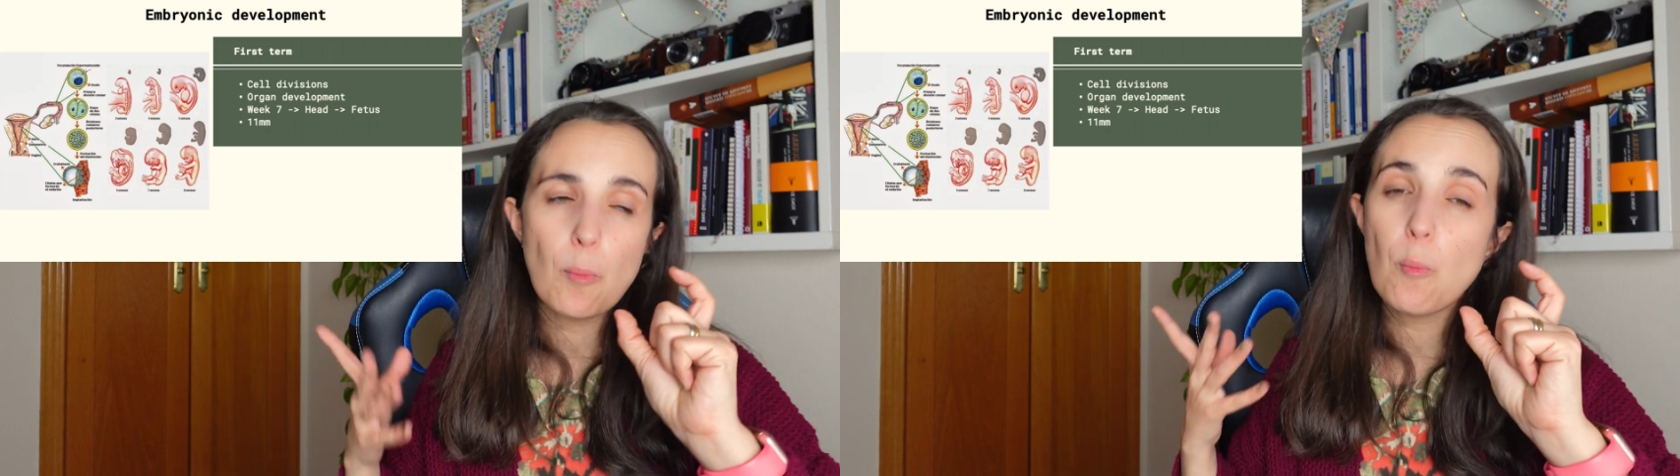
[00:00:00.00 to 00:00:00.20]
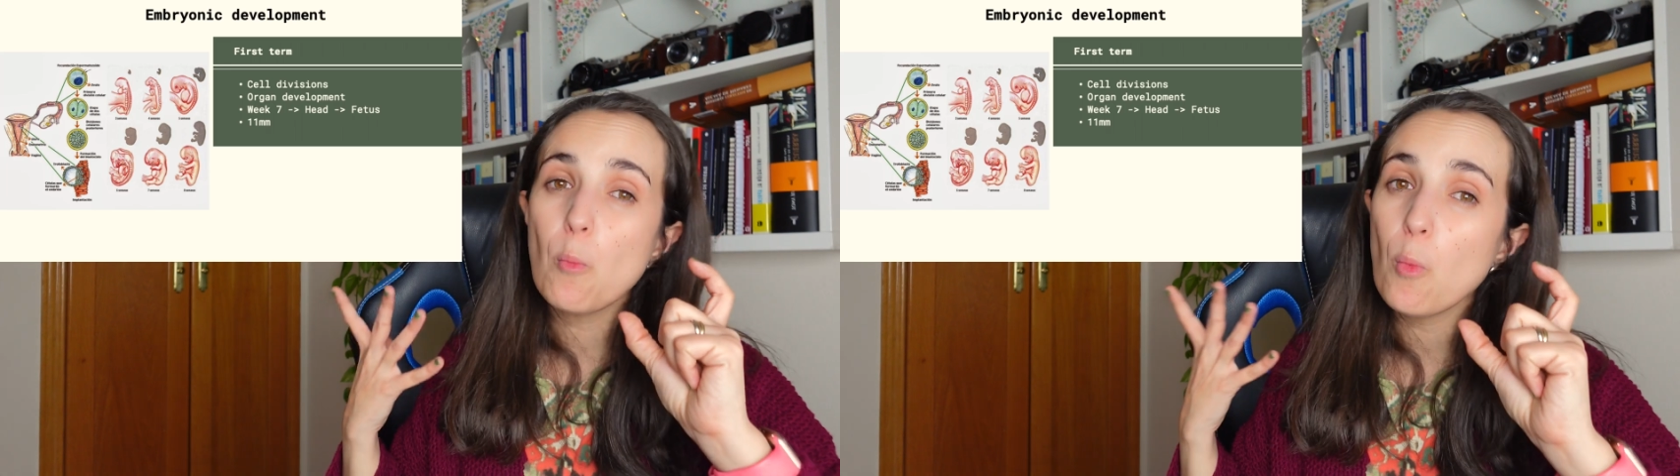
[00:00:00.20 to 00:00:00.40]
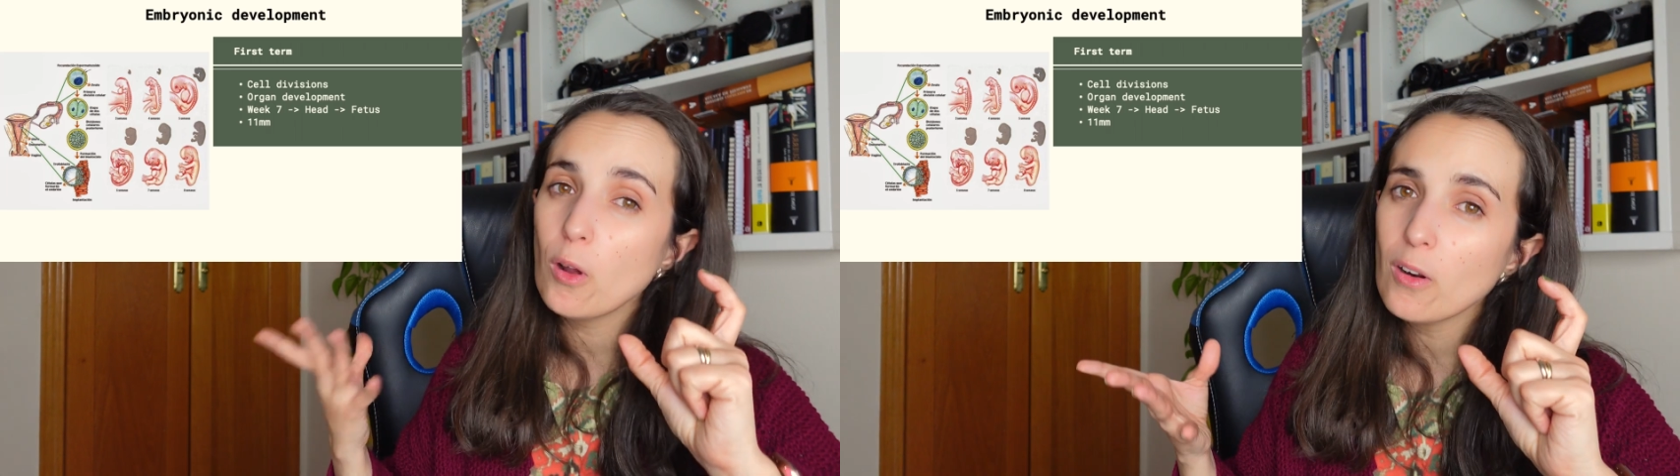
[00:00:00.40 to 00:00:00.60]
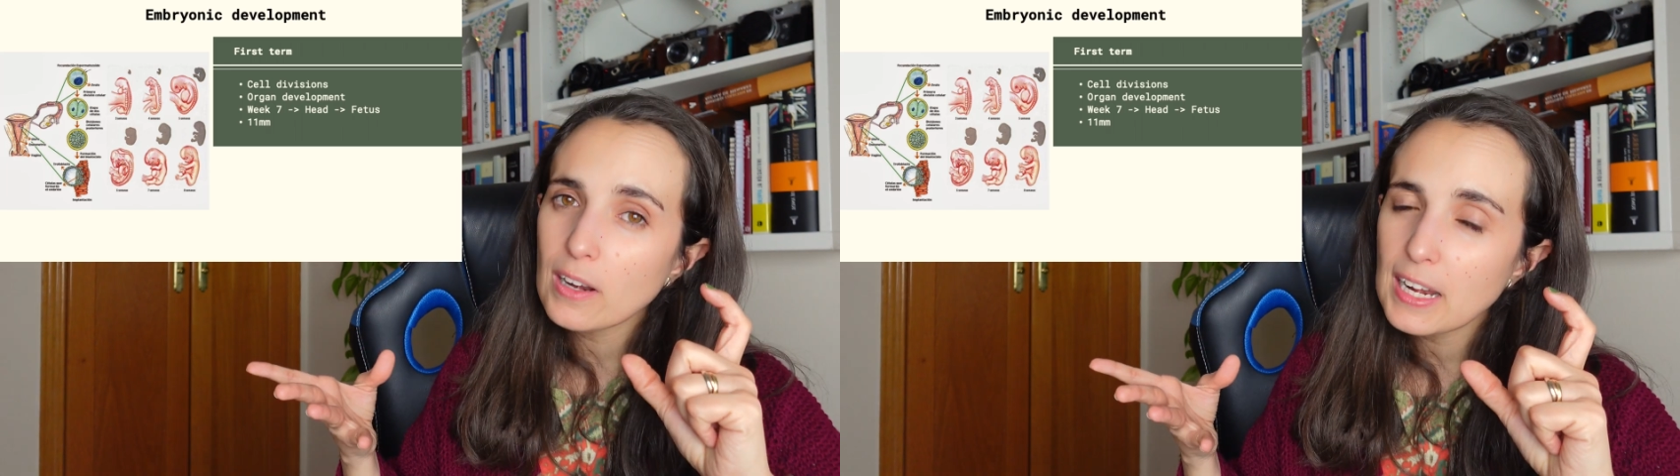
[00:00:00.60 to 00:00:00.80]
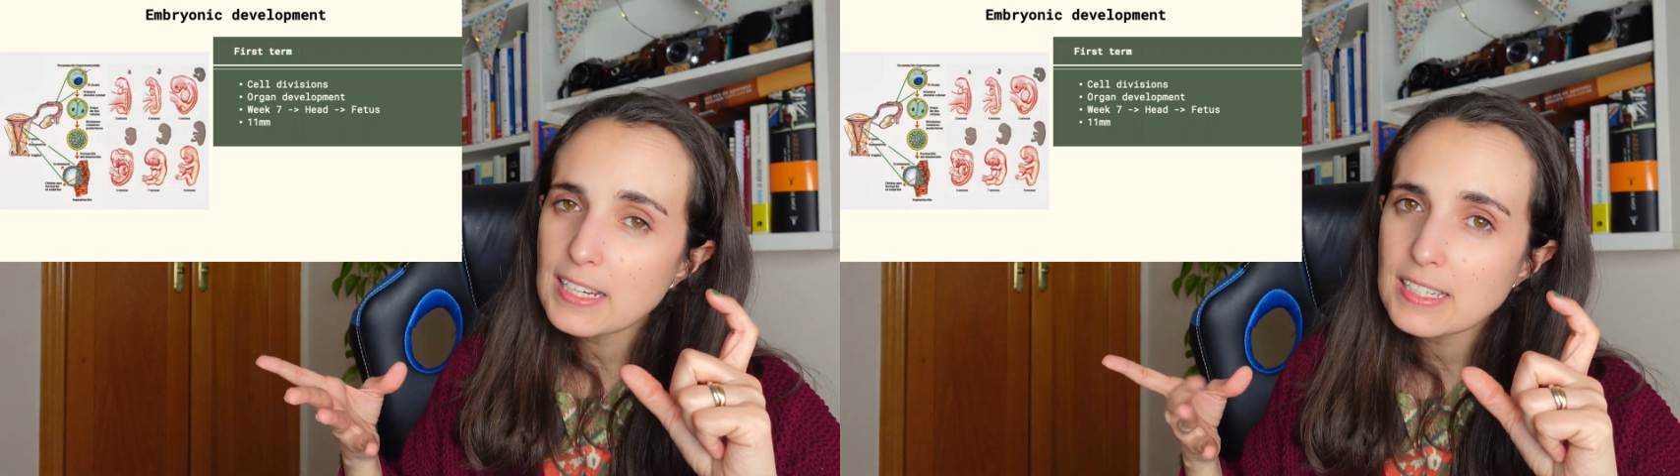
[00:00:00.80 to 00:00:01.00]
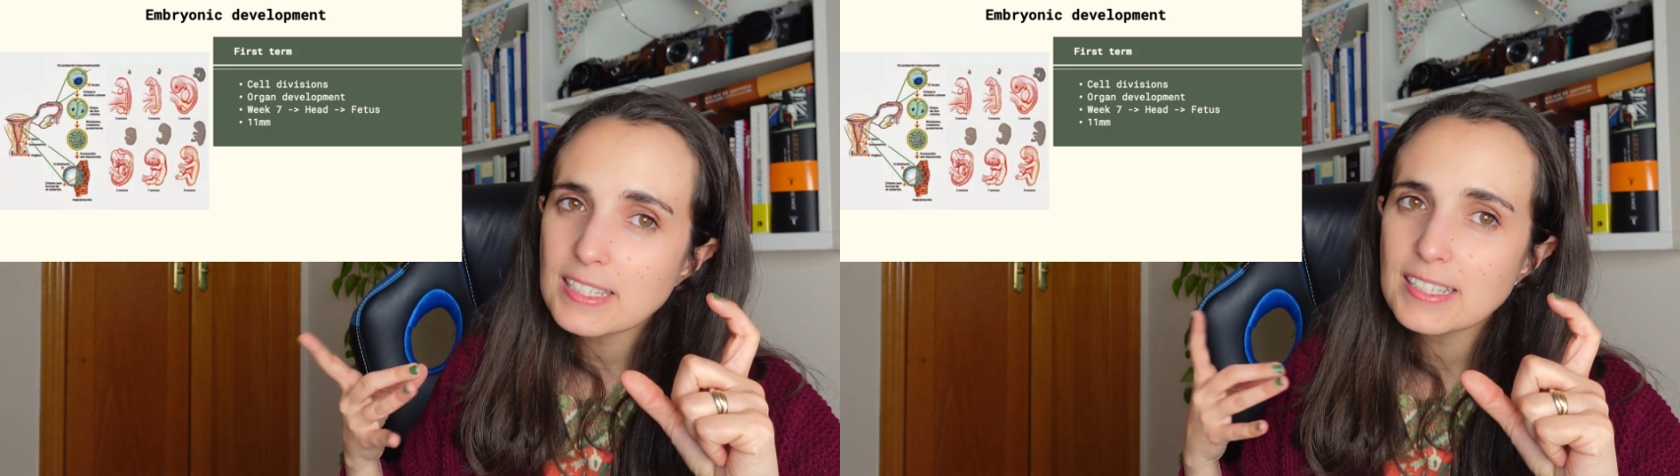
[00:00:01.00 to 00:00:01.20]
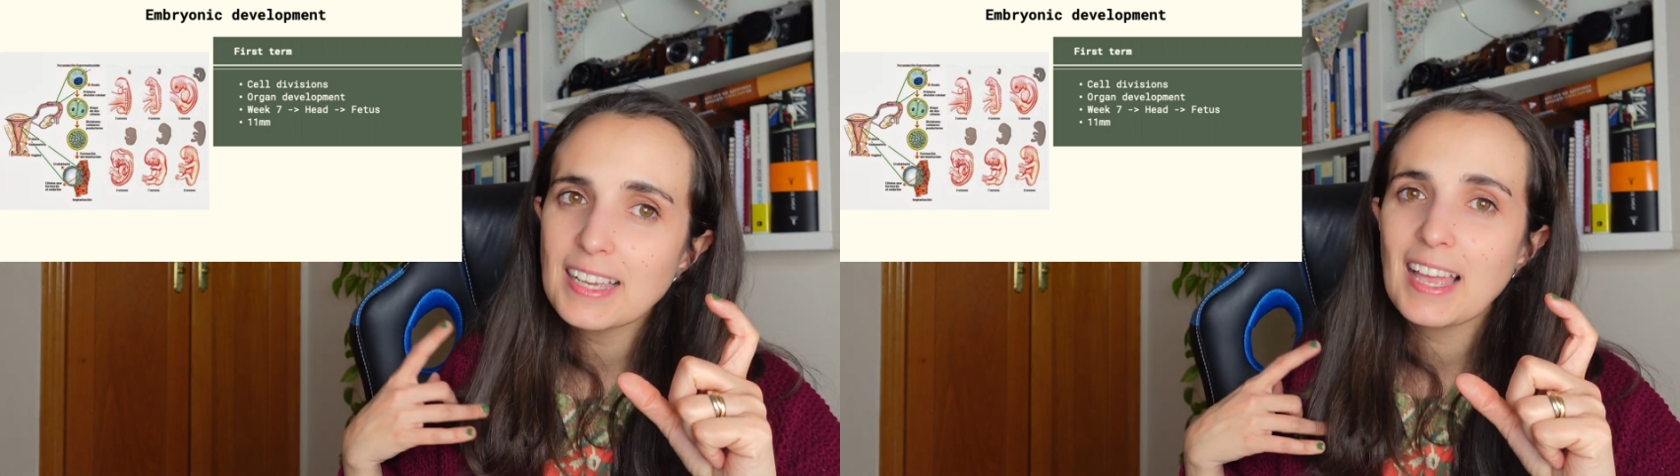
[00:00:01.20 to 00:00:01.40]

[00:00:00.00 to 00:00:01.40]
more or less